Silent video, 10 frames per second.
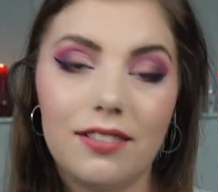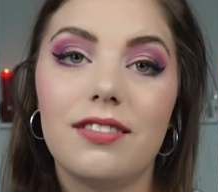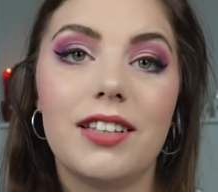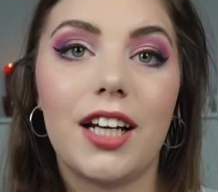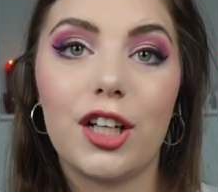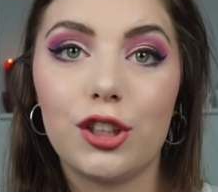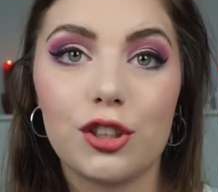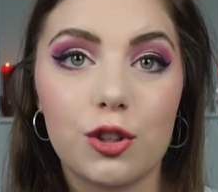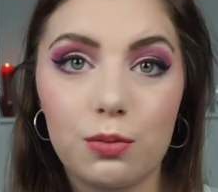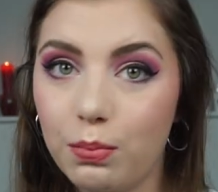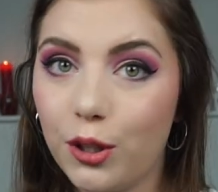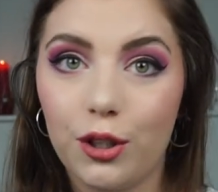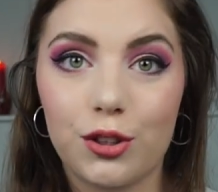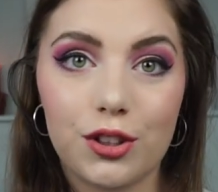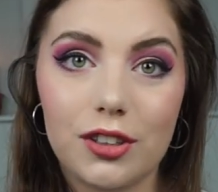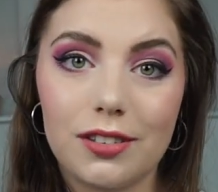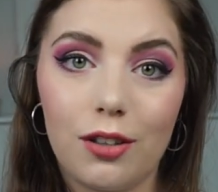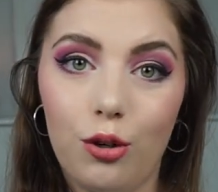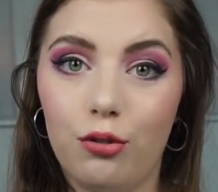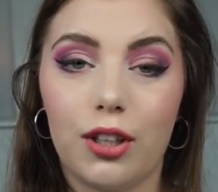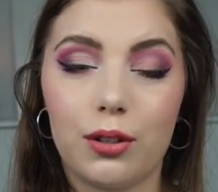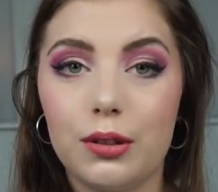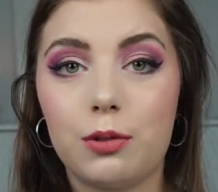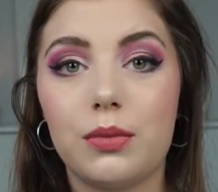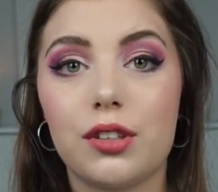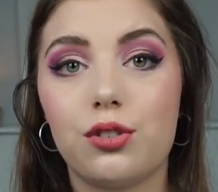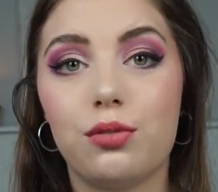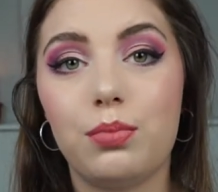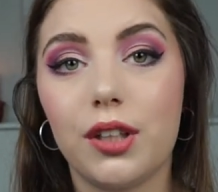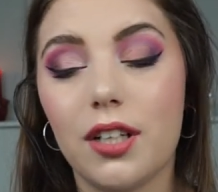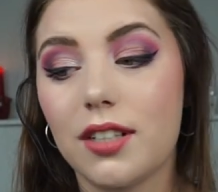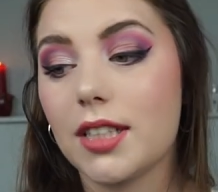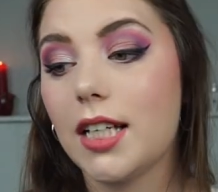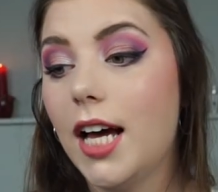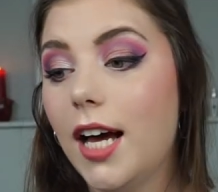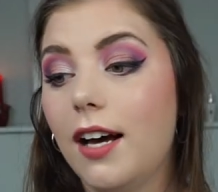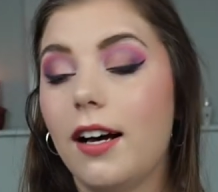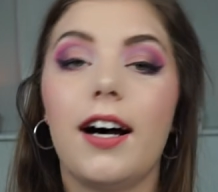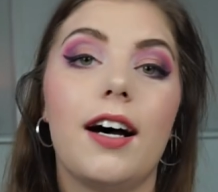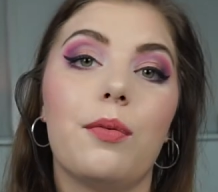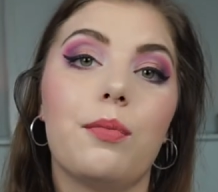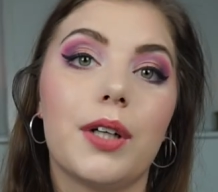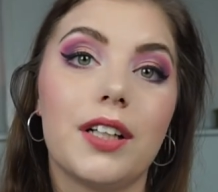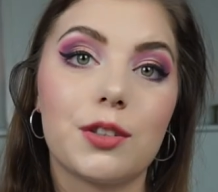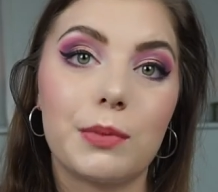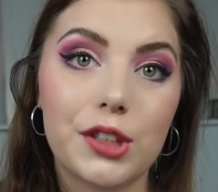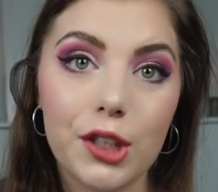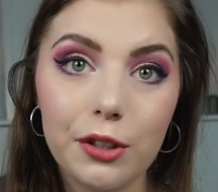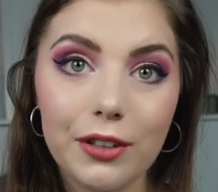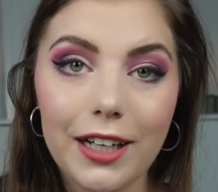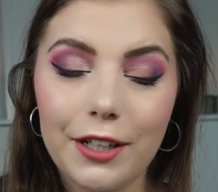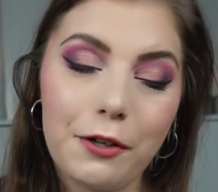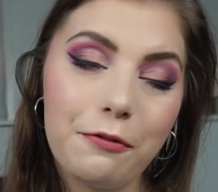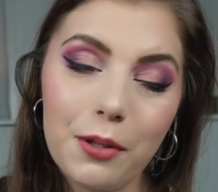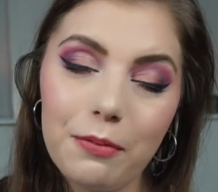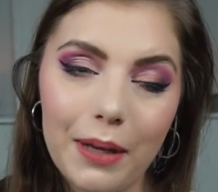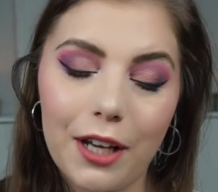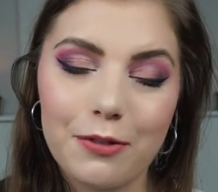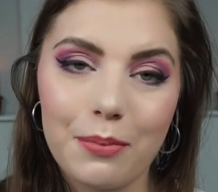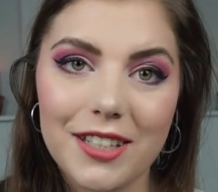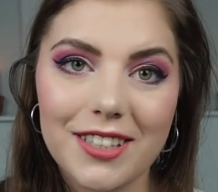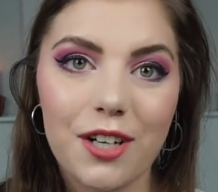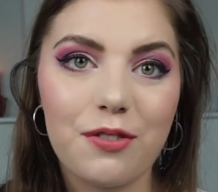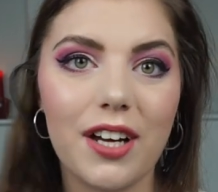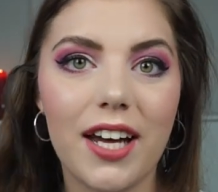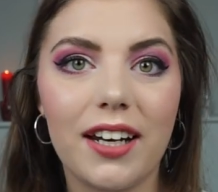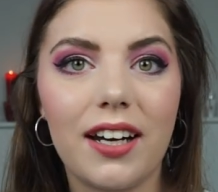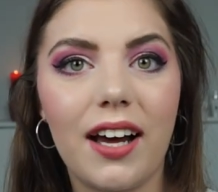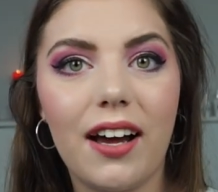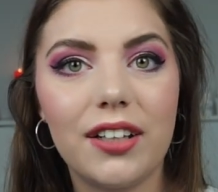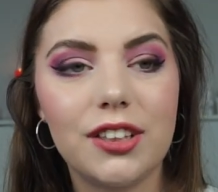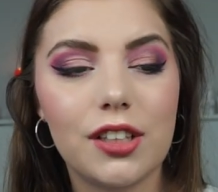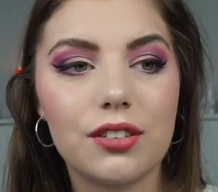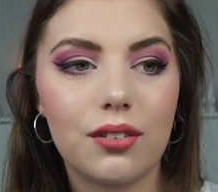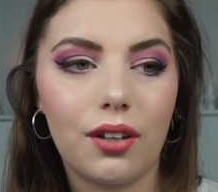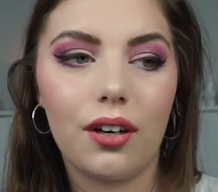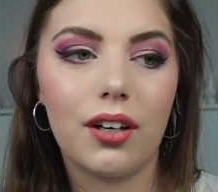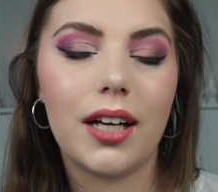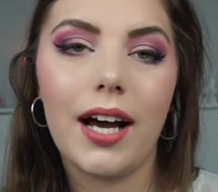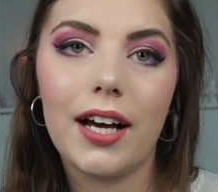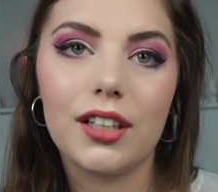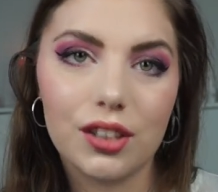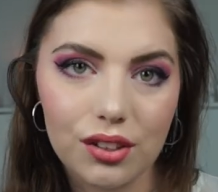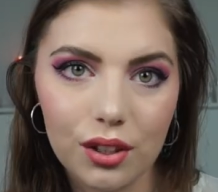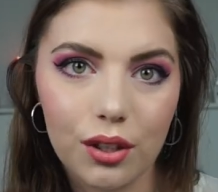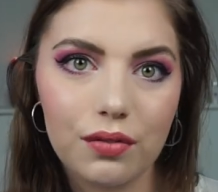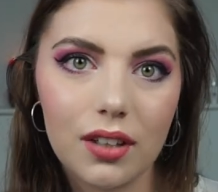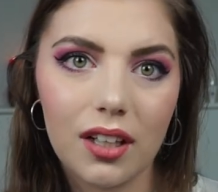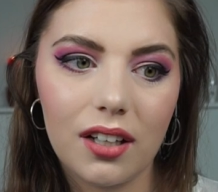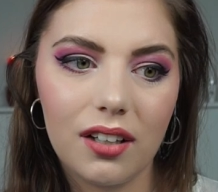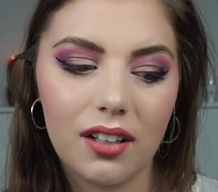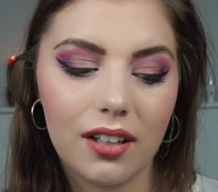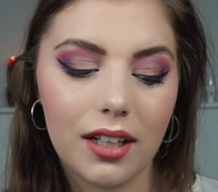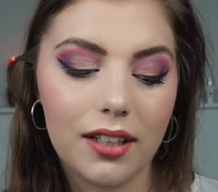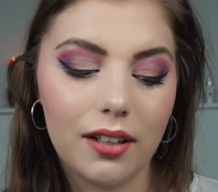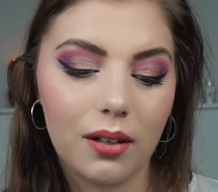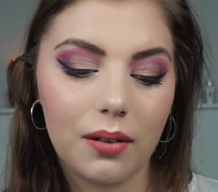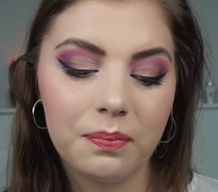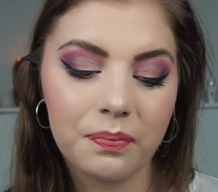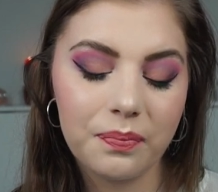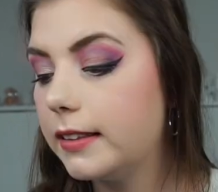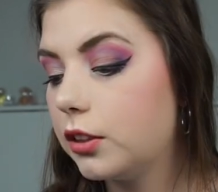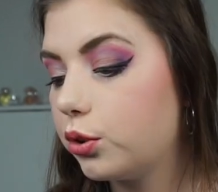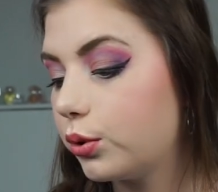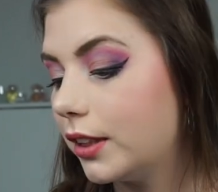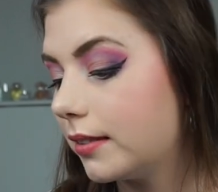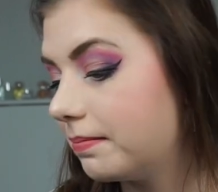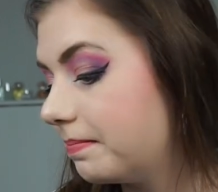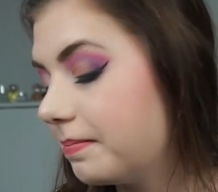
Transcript: then I just splurged over Christmas because I, uh, because of my surgery and I felt bad for myself and I just thought I deserved a little treat.